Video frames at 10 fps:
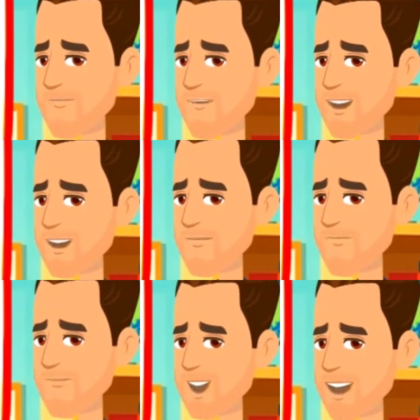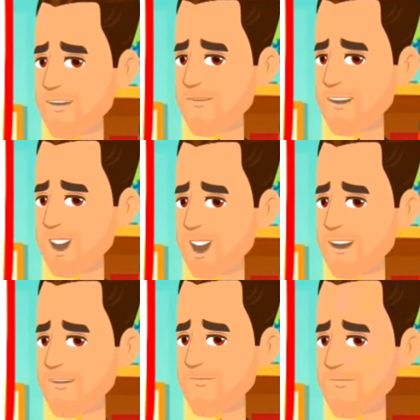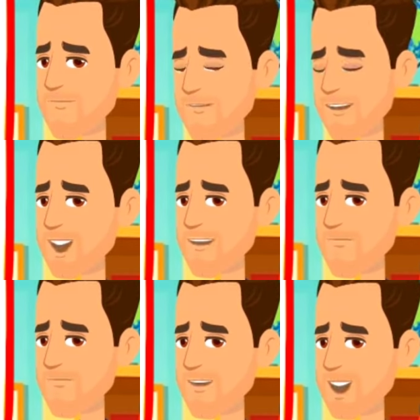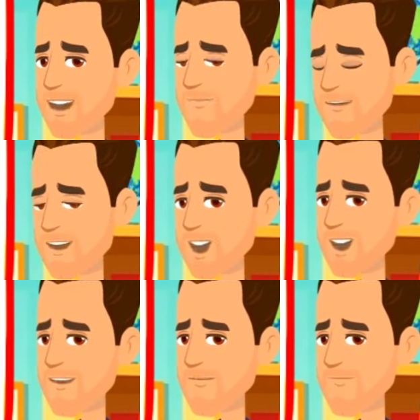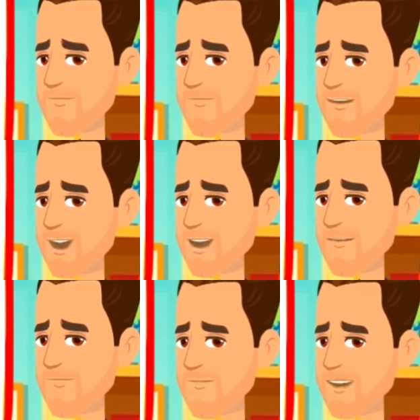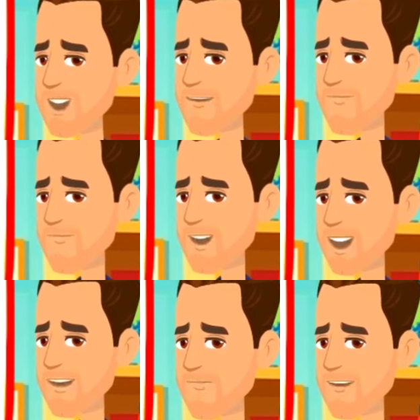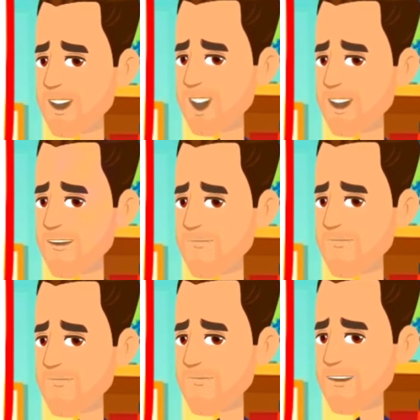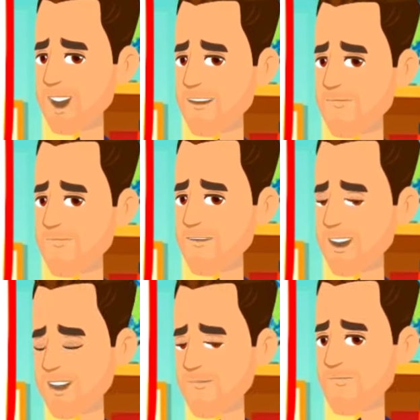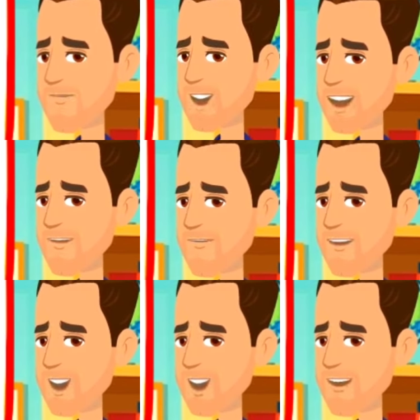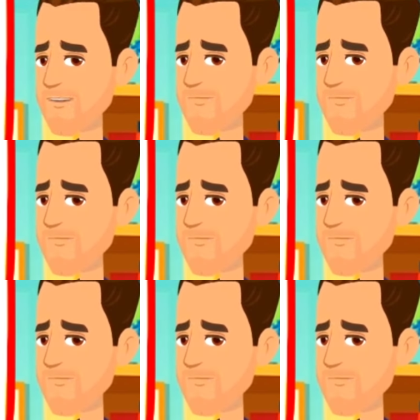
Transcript: And in the speech, I forgot words. Even when I communicate with friends in English, I forget English words.